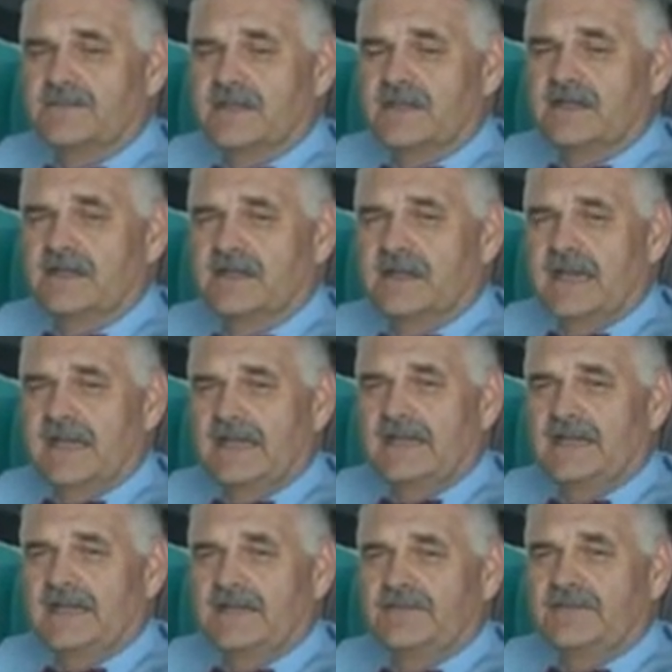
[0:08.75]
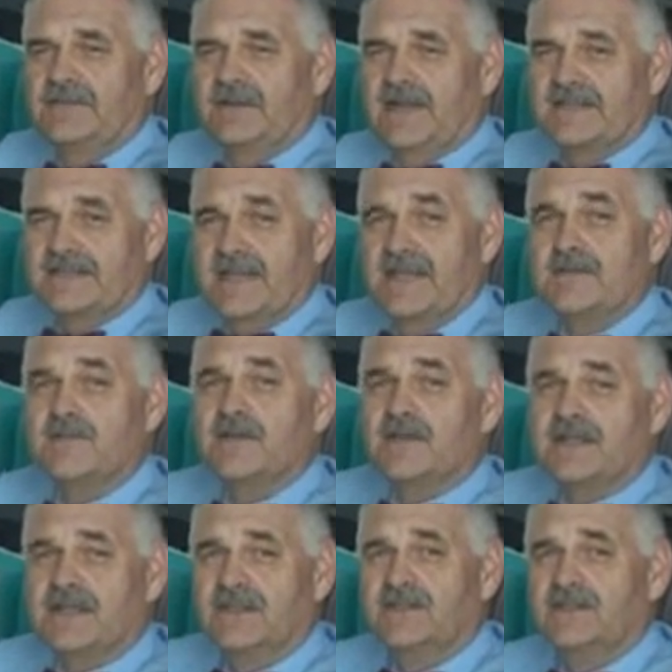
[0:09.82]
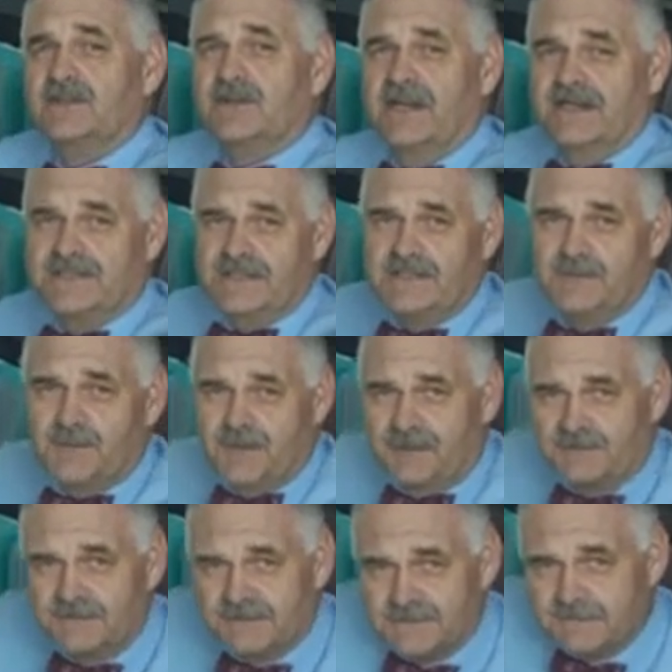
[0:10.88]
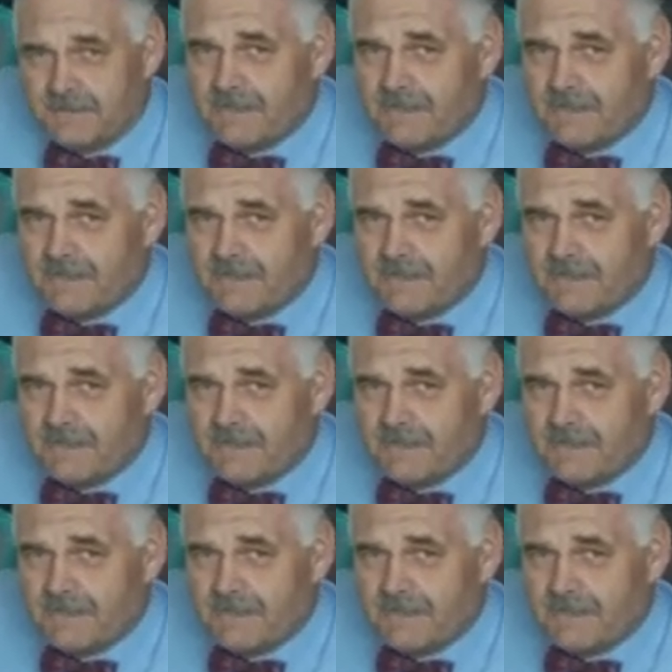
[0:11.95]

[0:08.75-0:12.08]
If you ask anybody in your IT department,